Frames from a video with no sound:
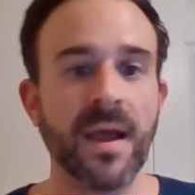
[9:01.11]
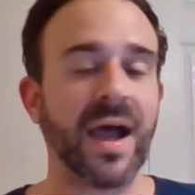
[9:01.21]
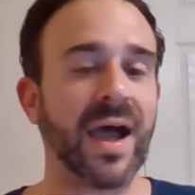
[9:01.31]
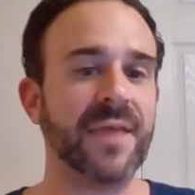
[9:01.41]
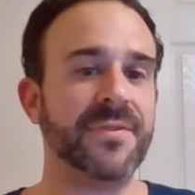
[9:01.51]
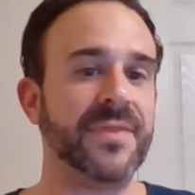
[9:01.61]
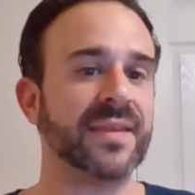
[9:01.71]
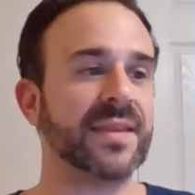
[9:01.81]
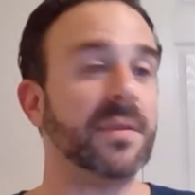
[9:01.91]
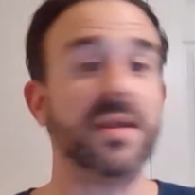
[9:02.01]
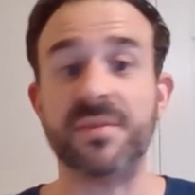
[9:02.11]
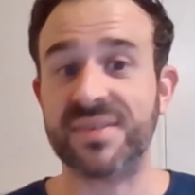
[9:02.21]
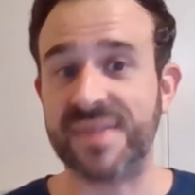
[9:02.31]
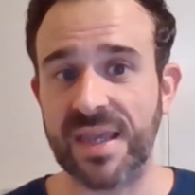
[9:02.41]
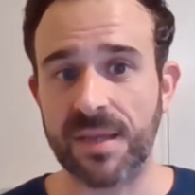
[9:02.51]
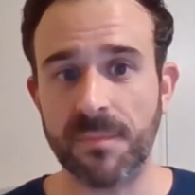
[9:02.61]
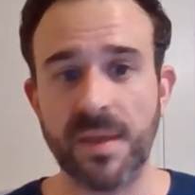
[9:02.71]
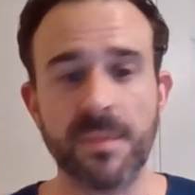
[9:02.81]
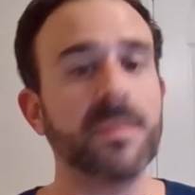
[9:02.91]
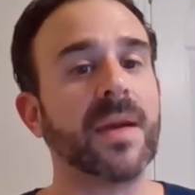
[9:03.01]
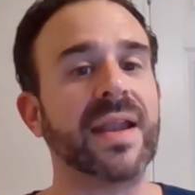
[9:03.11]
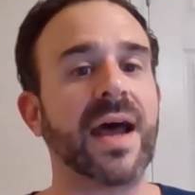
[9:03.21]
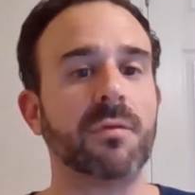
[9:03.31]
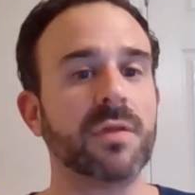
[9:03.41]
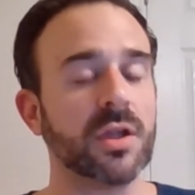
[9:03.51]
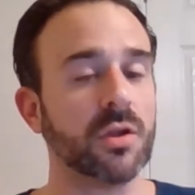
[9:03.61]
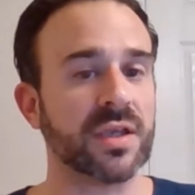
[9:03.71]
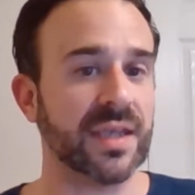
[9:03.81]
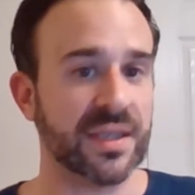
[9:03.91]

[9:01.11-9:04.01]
I think they made a mistake maybe by not really looking